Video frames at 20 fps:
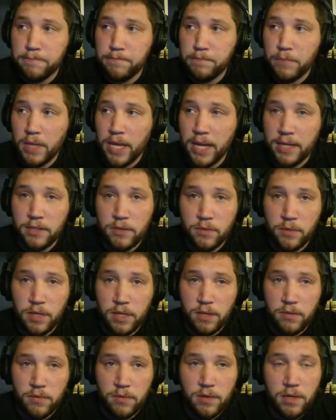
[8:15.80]

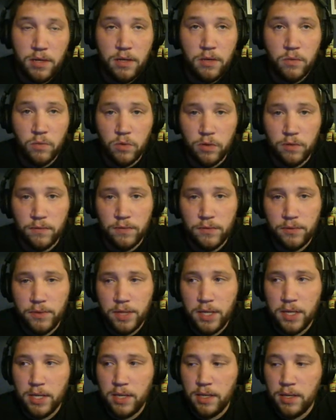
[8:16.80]
X-23,
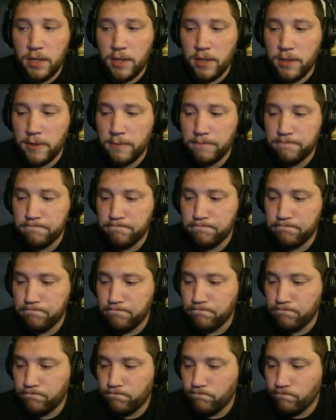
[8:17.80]
Wolverine,
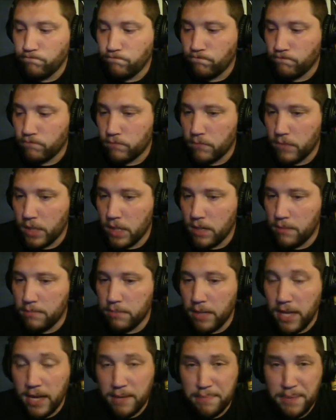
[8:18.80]

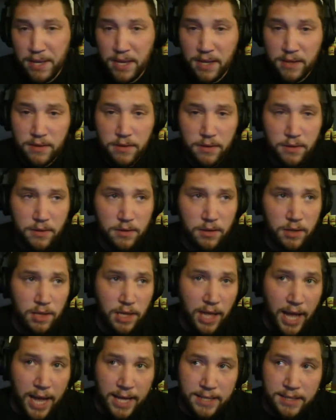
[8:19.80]
Black Panther,
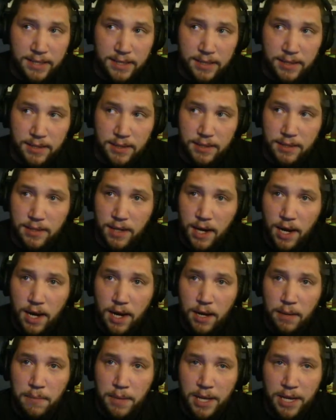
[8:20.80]
Classic.
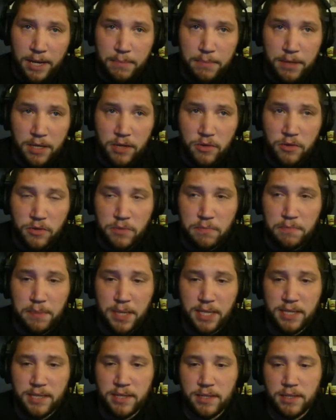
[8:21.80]
Anybody who's
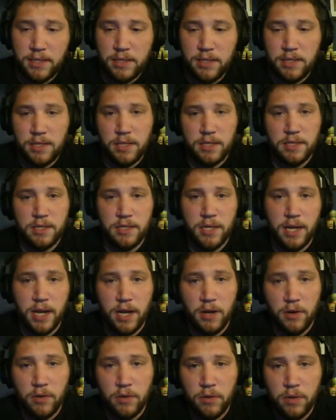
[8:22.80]
basically dishing
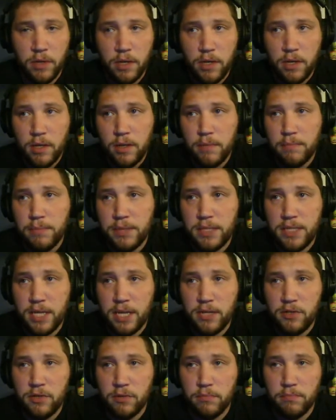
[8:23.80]
out
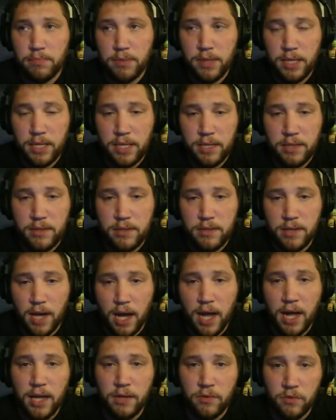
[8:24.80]
potential bleeds
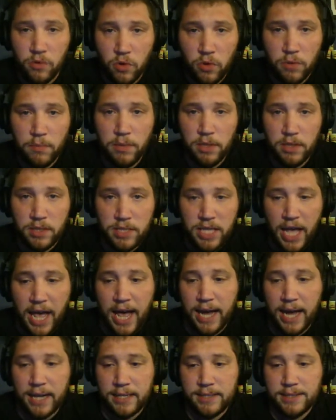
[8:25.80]
on normal
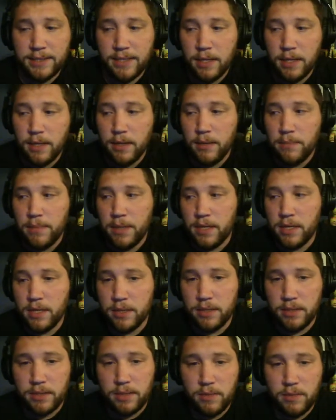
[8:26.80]
attacks.
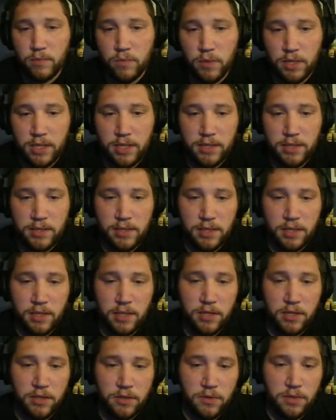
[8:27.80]
Because what this is
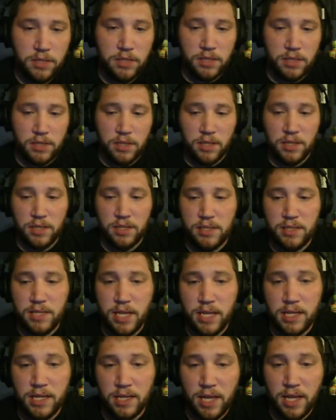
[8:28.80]
going to do is it's going to
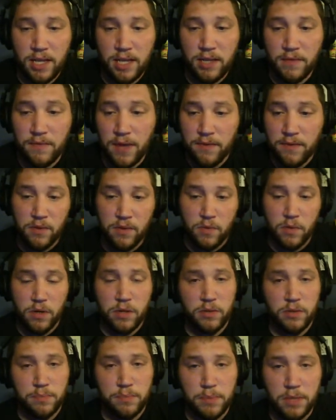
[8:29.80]
extend the length of every one
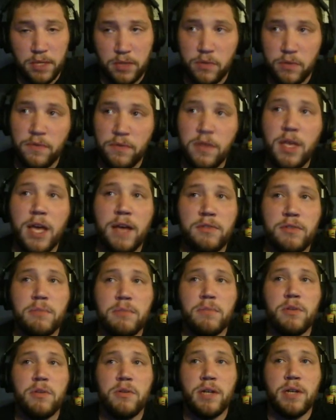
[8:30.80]
of those bleeds. Or if you have
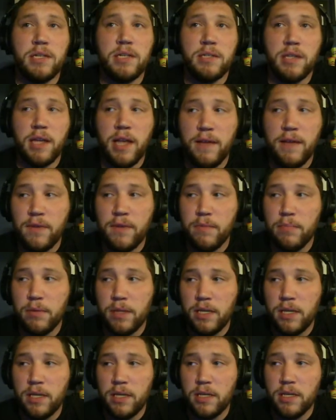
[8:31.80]
somebody who has a heavy
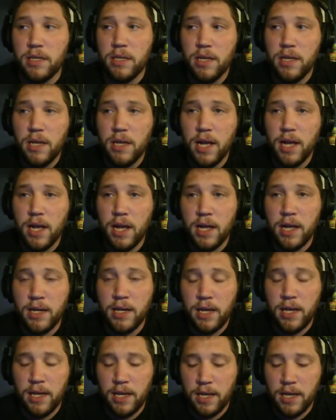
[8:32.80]
bleed on
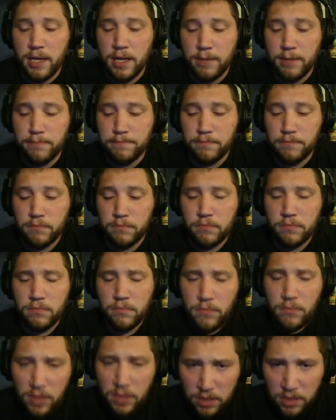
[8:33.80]
a
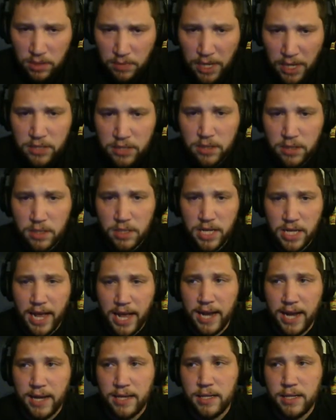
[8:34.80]
special attack,